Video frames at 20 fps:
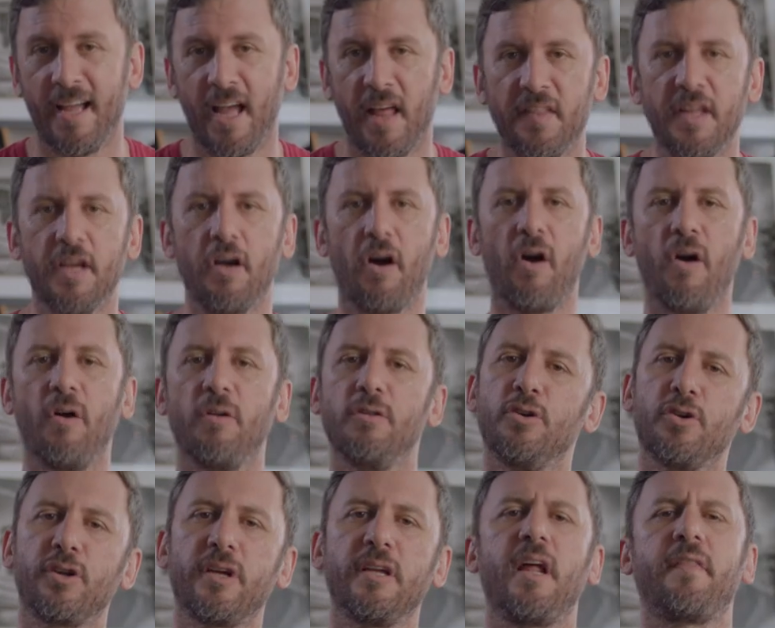and they all
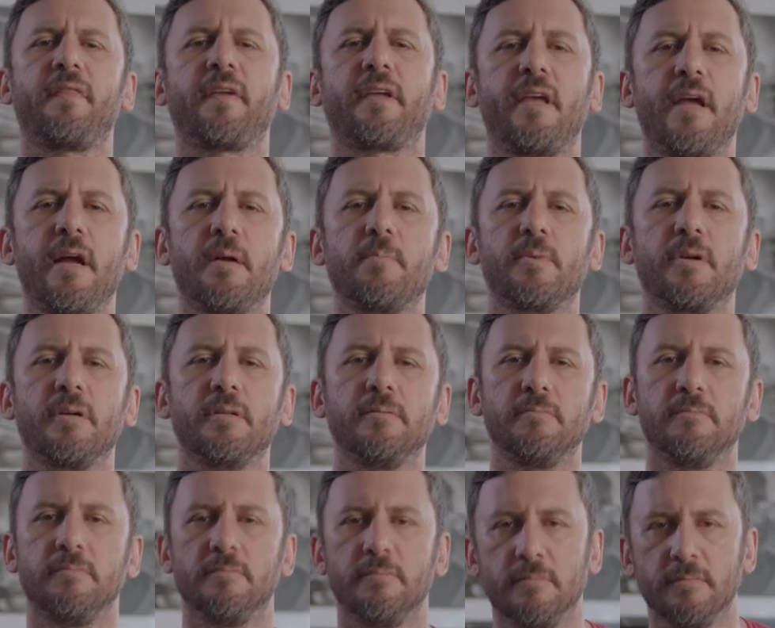looking at the
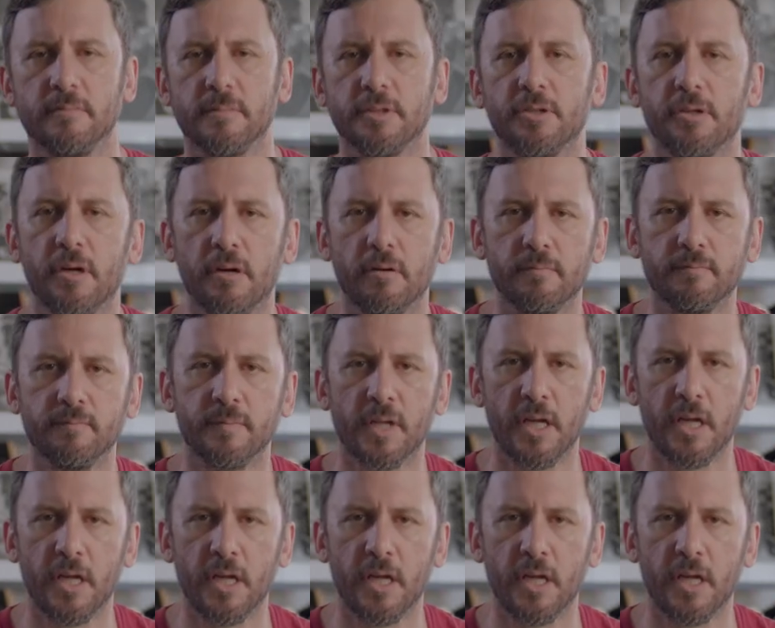camera, you know?